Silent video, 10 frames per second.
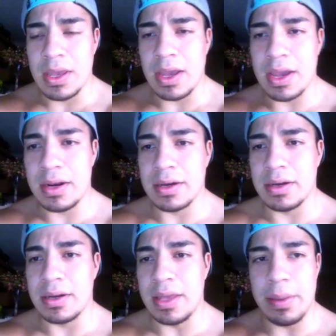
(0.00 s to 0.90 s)
And
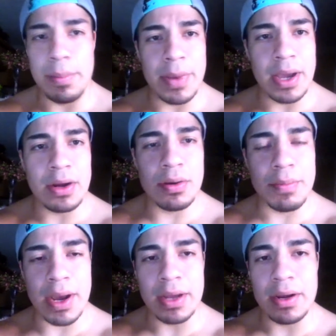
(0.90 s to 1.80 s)
it might or
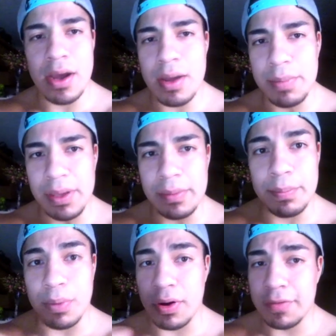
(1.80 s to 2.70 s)
might not be
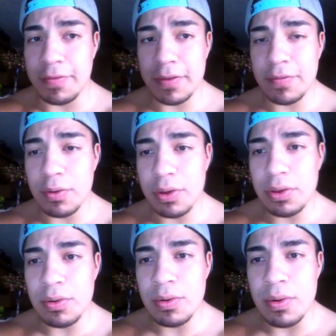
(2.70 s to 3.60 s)
perfect for
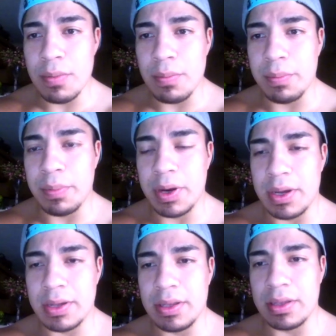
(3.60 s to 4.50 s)
you,
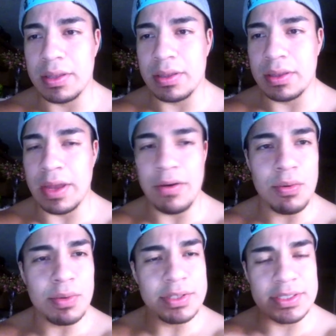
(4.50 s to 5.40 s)
but
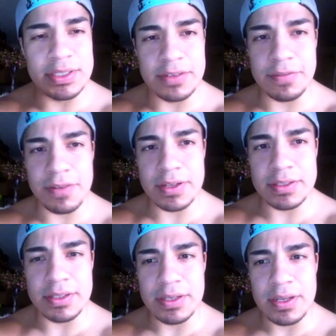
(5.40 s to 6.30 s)
everyone's different.